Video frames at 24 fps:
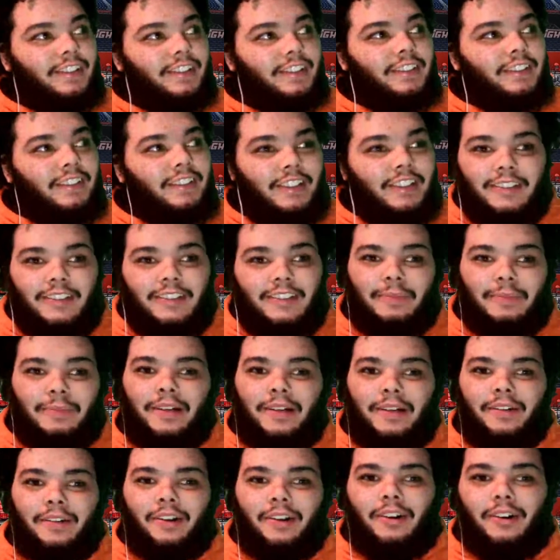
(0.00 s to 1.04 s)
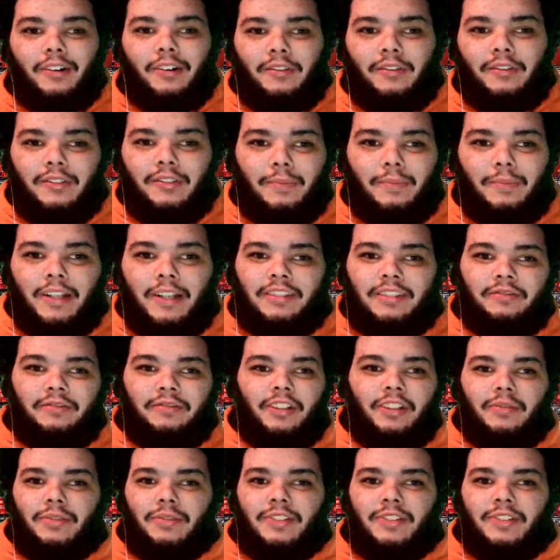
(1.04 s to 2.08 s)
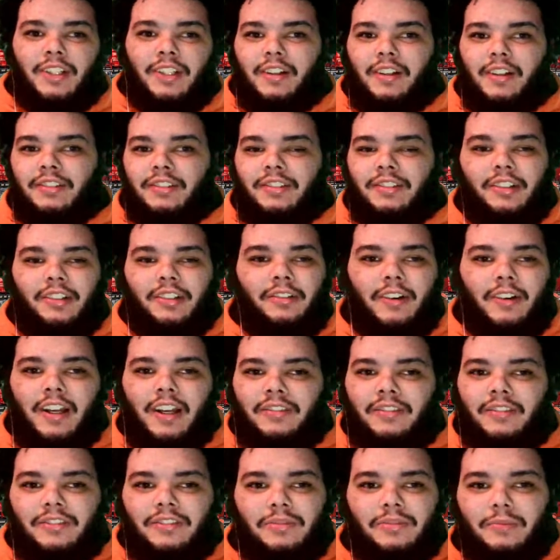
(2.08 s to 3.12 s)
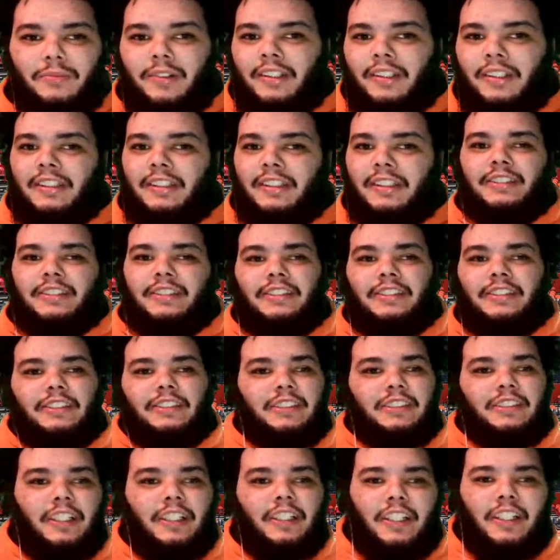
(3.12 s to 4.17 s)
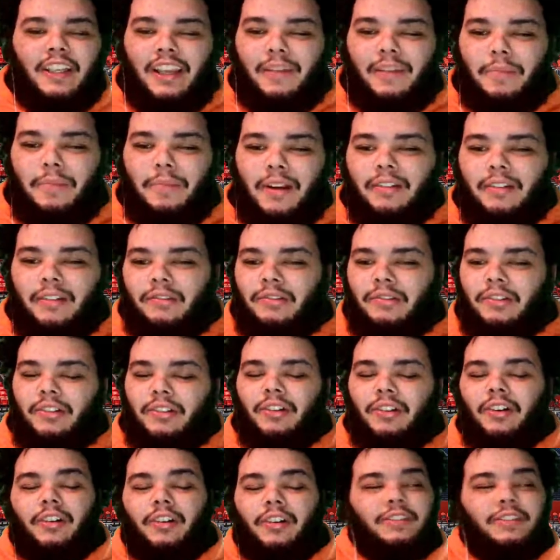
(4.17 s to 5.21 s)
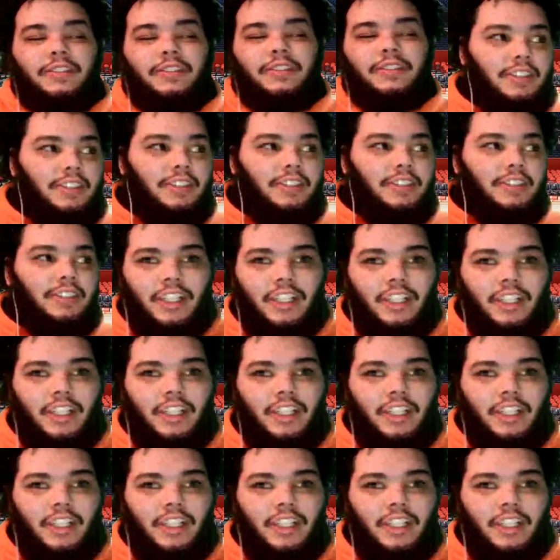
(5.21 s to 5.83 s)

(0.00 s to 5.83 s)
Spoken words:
Talking about, DeMonte Williams sucks. I assume like this good. He ain't better than Luka Garza.